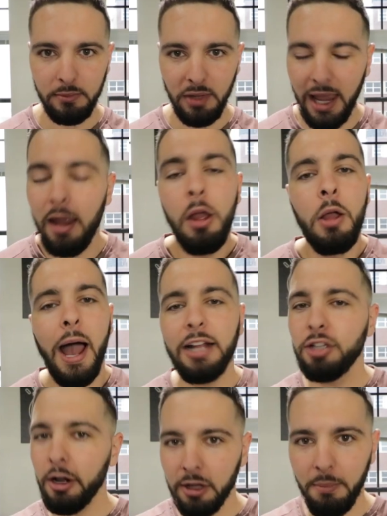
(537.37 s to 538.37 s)
Okay, I
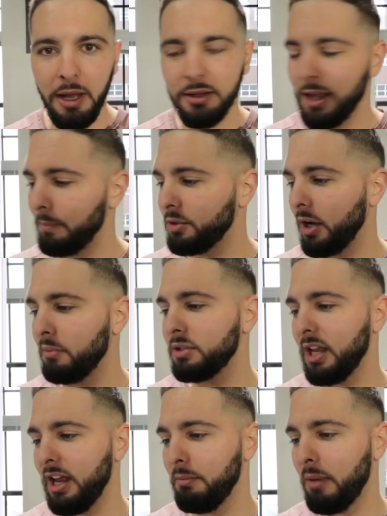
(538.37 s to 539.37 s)
talked about depth jumps
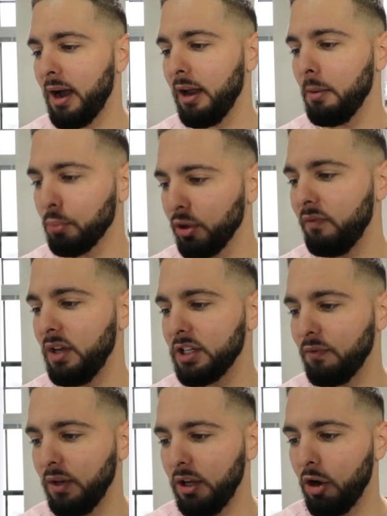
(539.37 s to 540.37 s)
in my previous
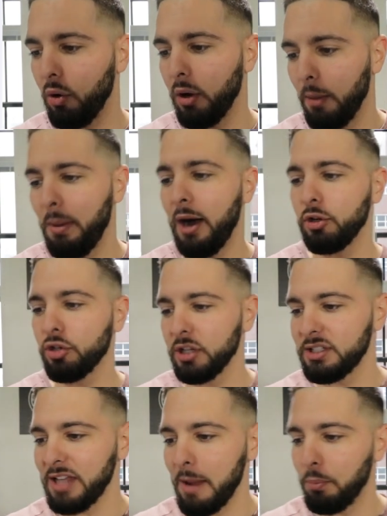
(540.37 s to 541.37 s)
video about Chris
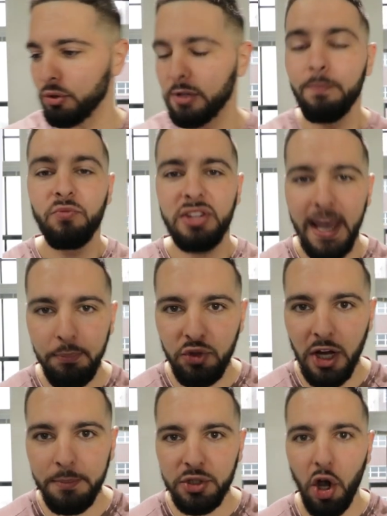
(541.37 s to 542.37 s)
Staples. Depth
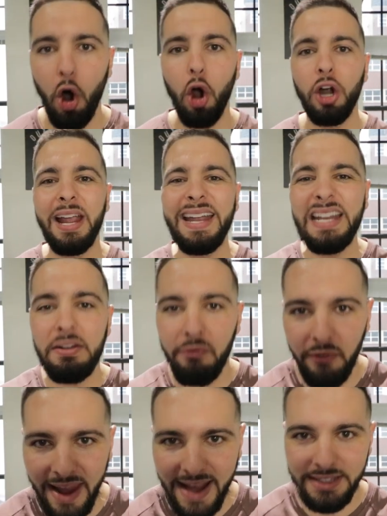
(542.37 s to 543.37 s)
jumps are an
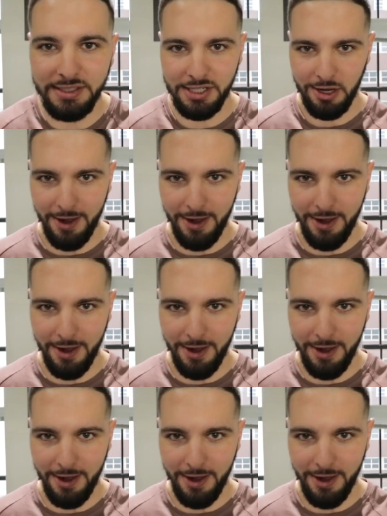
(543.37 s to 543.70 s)
advanced